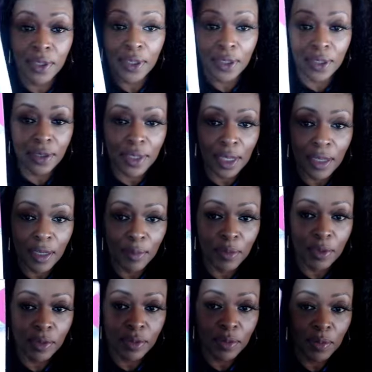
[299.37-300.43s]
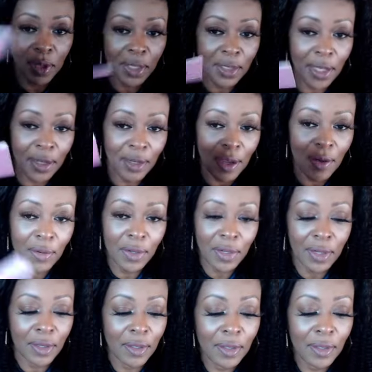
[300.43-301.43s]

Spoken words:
get that chemical smell out. Go on, girl.